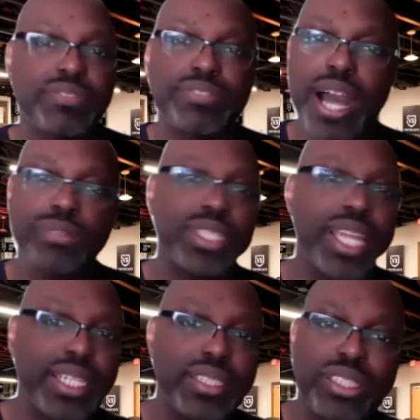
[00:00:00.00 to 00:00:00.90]
the
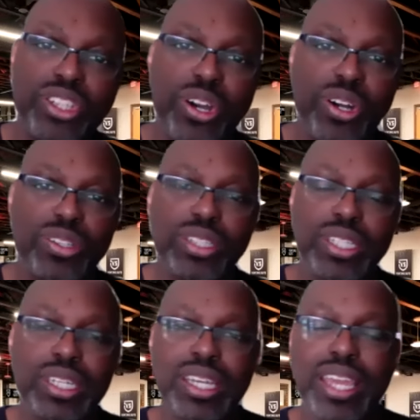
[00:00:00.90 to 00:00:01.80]
foundation, y'all.
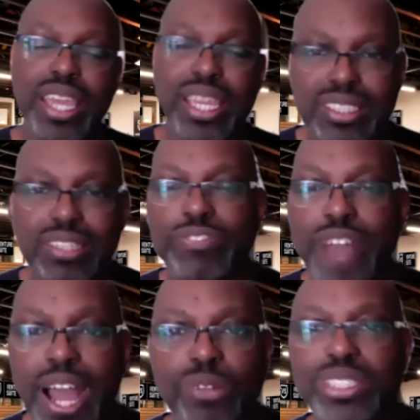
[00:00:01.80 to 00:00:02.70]
It's the
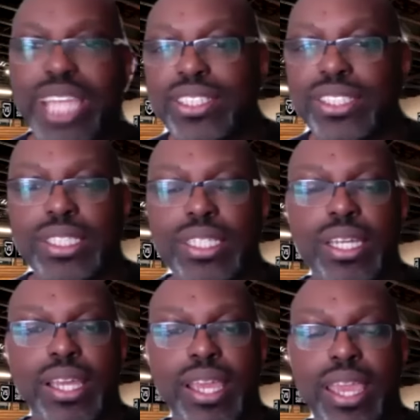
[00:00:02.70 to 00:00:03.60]
foundation.
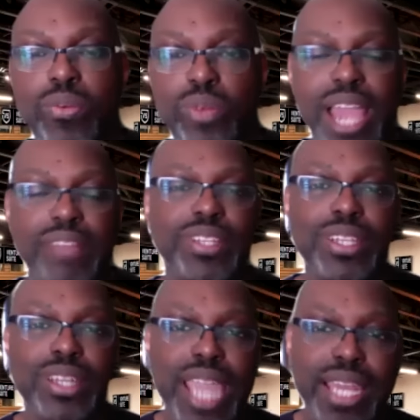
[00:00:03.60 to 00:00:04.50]
And we have to
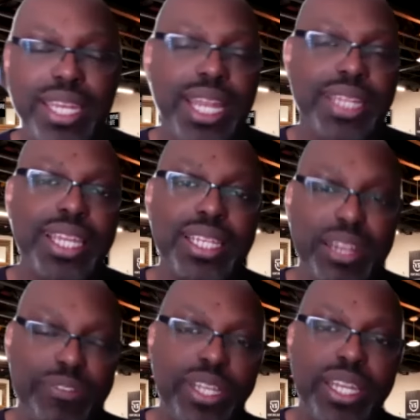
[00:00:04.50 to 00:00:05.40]
look at it, I think,
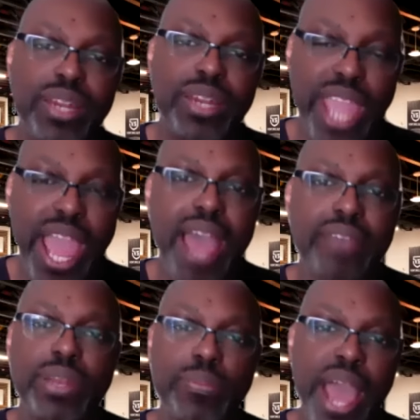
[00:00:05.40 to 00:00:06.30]
differently than we
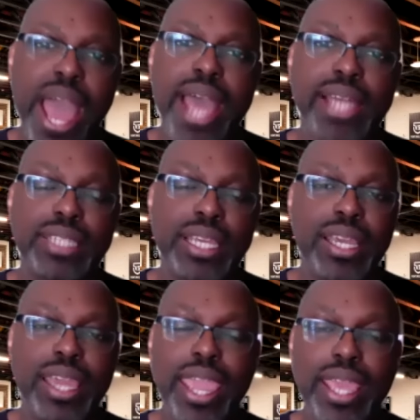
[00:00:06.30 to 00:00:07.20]
have in the past.
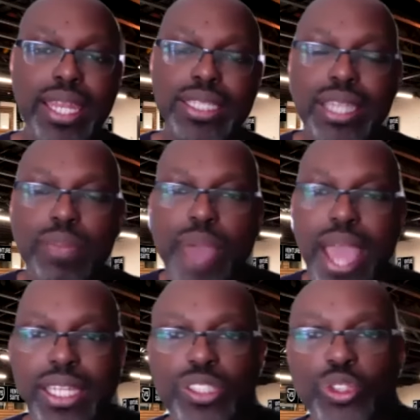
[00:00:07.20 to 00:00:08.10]
And it is
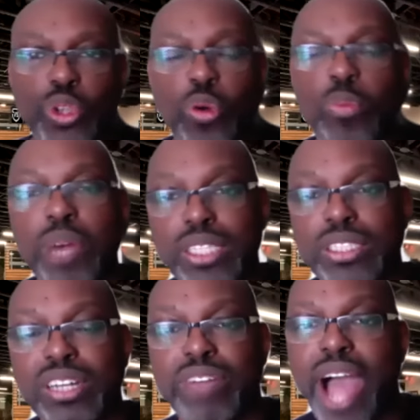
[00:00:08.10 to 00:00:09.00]
impacting so much
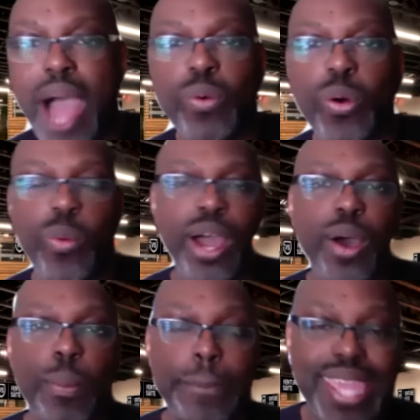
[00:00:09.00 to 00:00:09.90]
of our
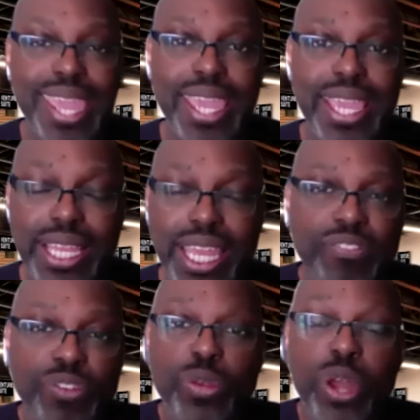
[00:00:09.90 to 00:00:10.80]
well being. Like,
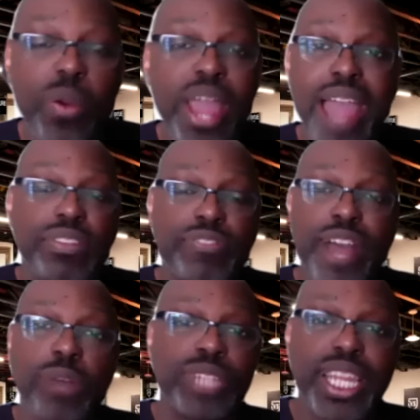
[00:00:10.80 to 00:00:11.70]
if you don't have the
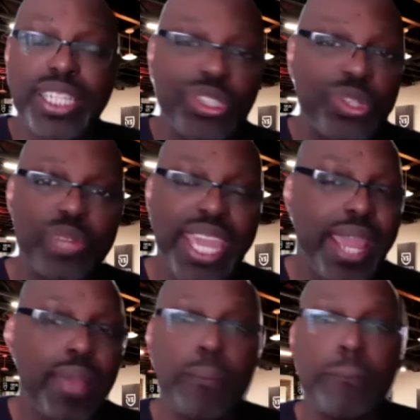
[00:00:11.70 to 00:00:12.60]
foundation, you
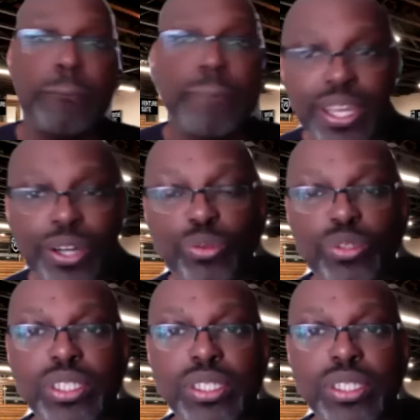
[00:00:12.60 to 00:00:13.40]
can't build.